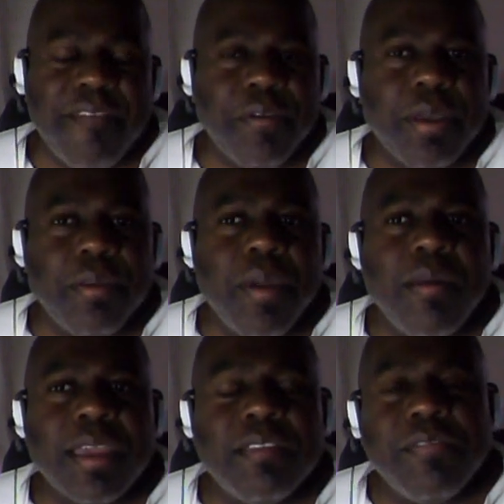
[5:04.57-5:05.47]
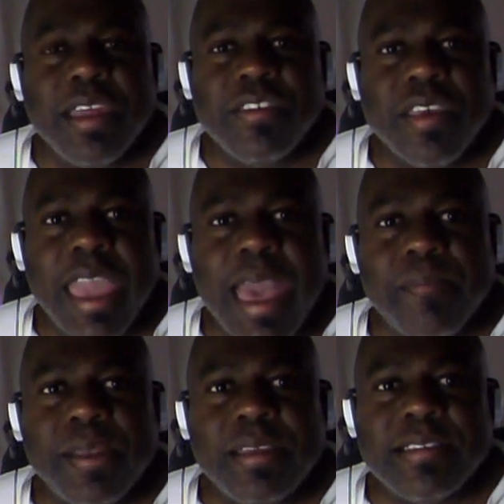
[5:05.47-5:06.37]
African American venture
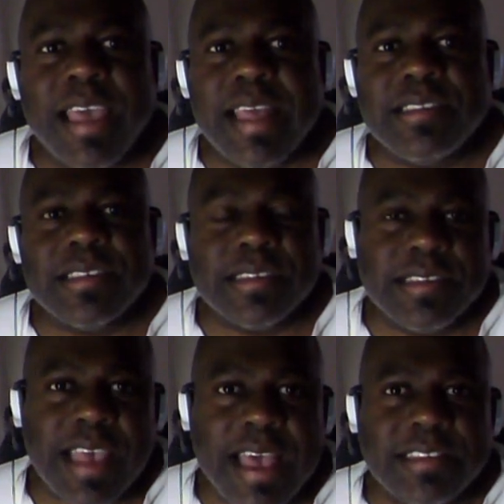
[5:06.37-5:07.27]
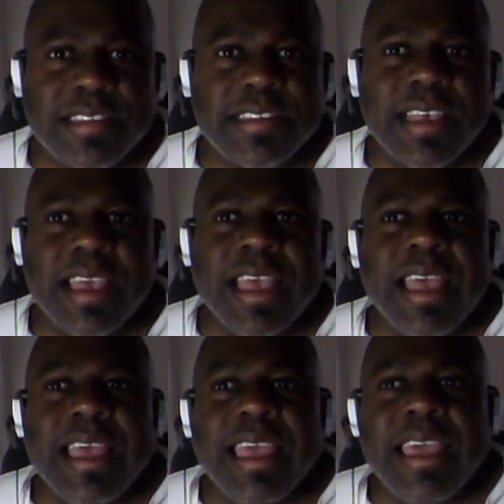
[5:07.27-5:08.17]
capitalists had success
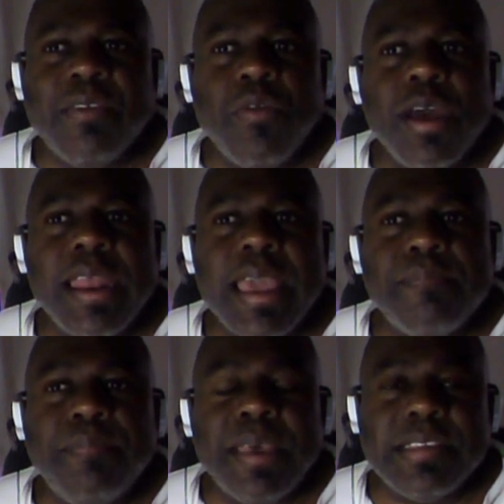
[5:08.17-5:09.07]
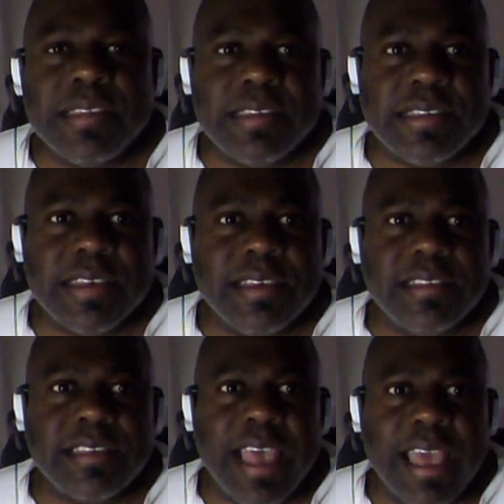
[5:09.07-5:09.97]
in running
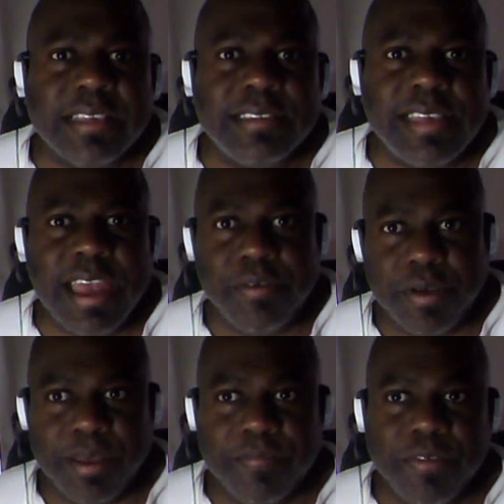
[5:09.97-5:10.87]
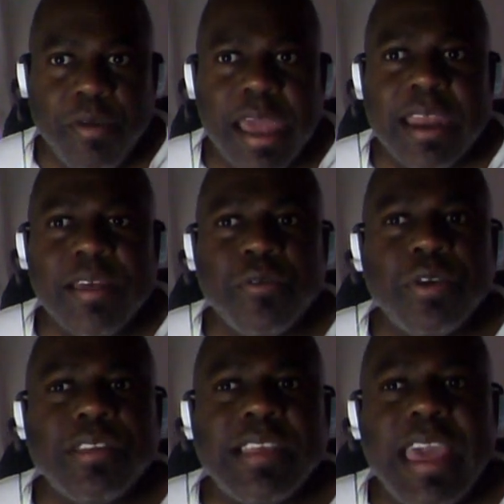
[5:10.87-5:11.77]
businesses, etc. Right? In other
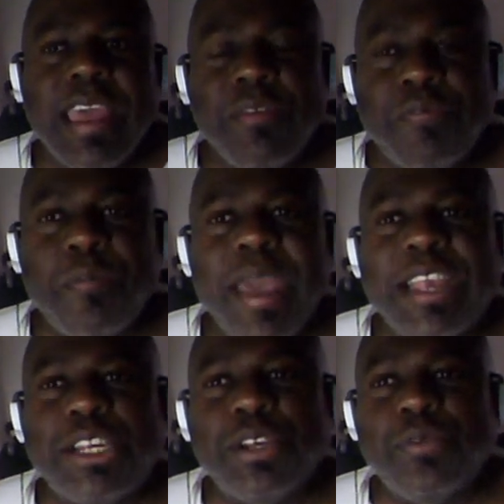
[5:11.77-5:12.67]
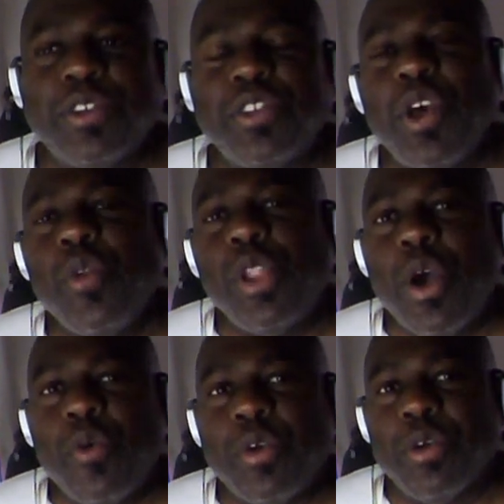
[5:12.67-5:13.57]
words, the information was so
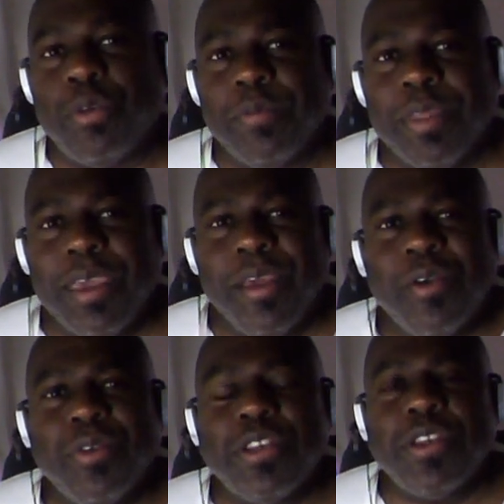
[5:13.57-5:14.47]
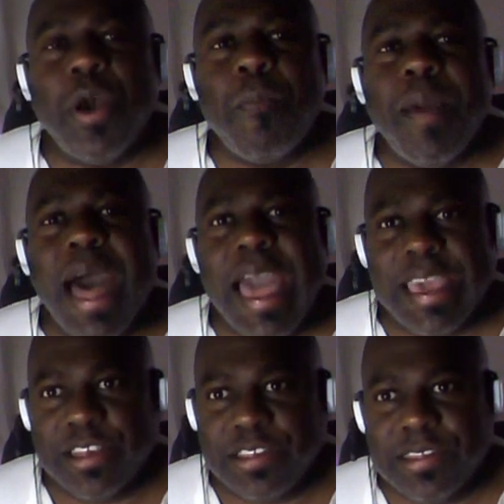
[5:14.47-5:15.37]
local, was so
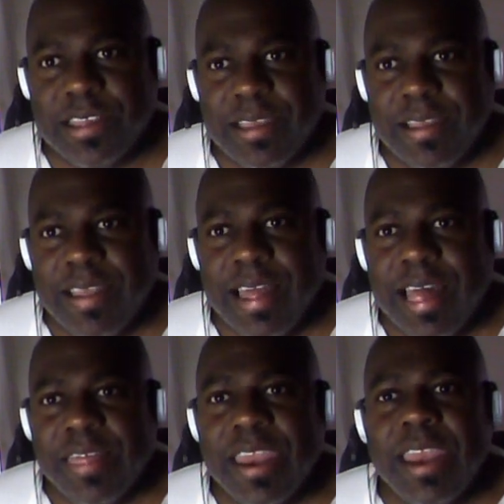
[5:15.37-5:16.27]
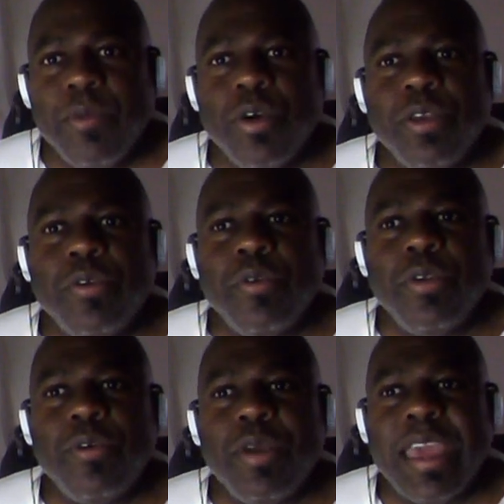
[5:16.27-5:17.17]
biased, that anyone who
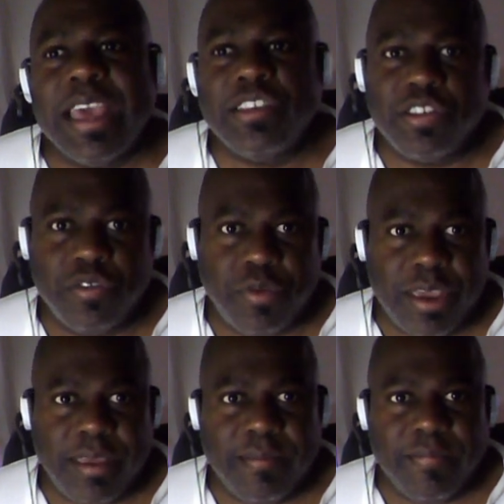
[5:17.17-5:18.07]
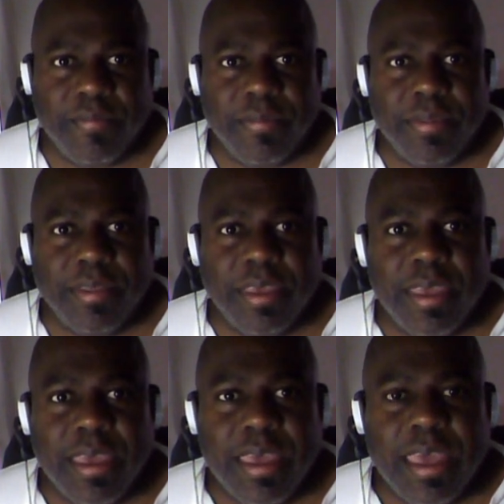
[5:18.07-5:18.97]
knew history,
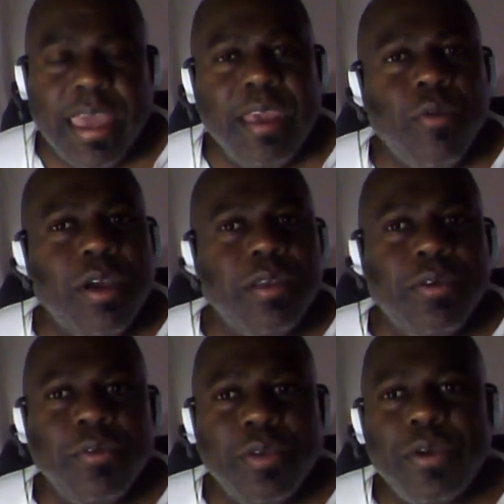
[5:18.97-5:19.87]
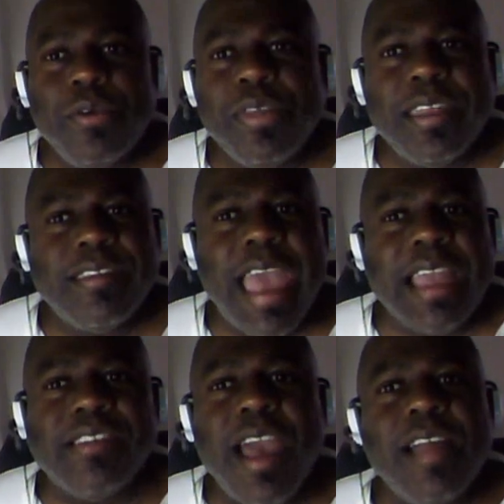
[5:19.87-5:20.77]
anyone who knew that
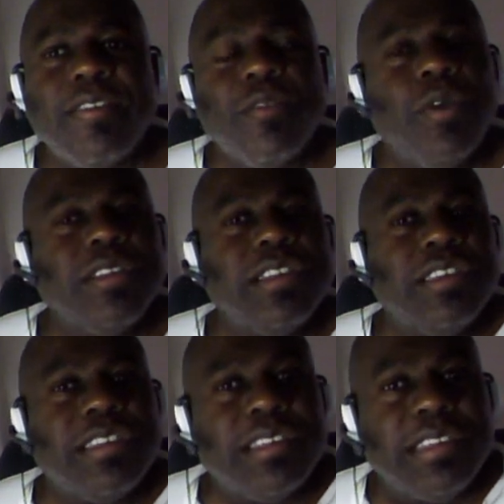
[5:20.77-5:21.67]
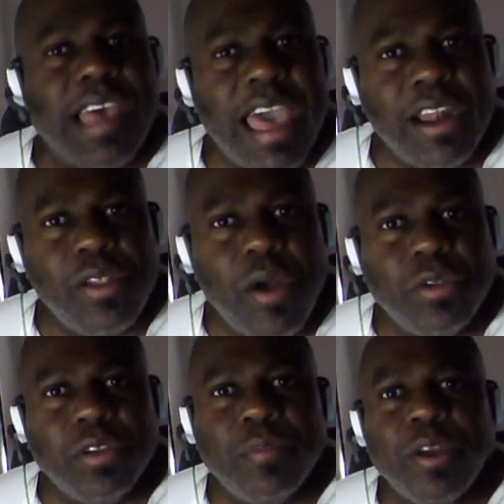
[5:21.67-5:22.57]
Jack Johnson wasn't just a title
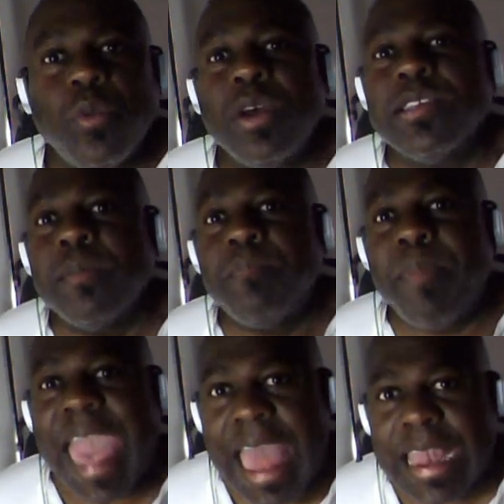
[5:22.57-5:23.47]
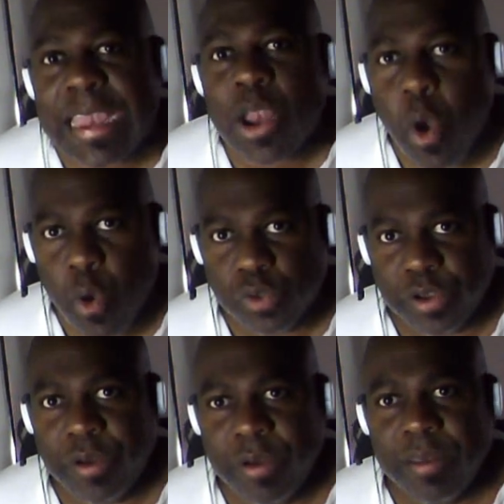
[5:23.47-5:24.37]
holder, but was a patent
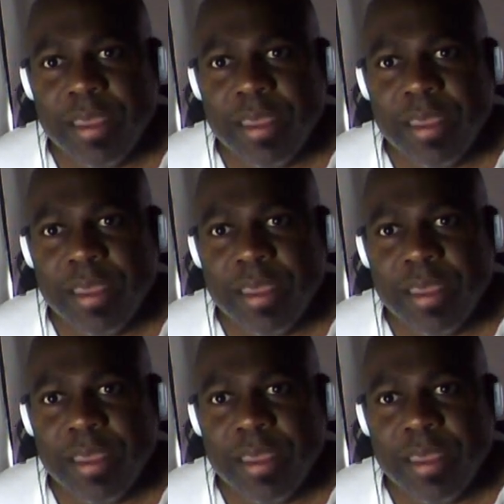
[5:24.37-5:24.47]
holder